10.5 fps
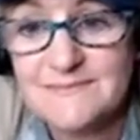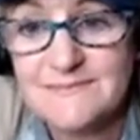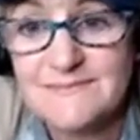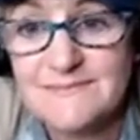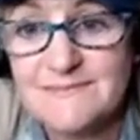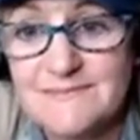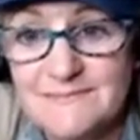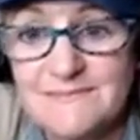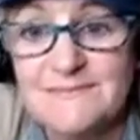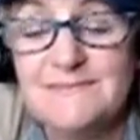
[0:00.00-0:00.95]

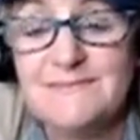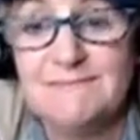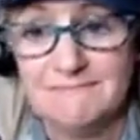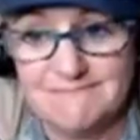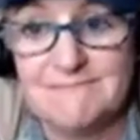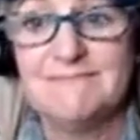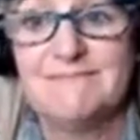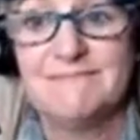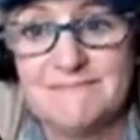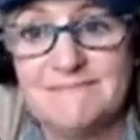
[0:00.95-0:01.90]

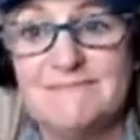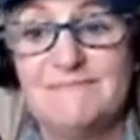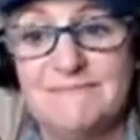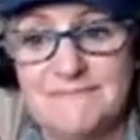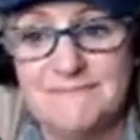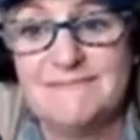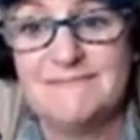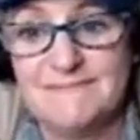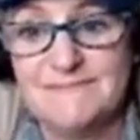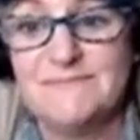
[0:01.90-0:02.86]

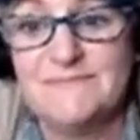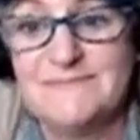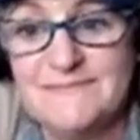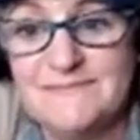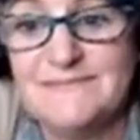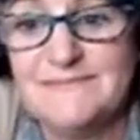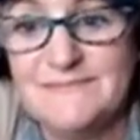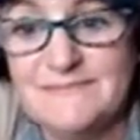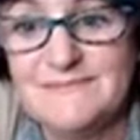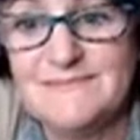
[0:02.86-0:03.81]

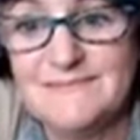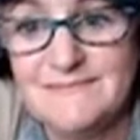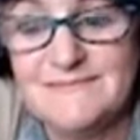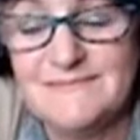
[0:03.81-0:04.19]
This person isn't speaking.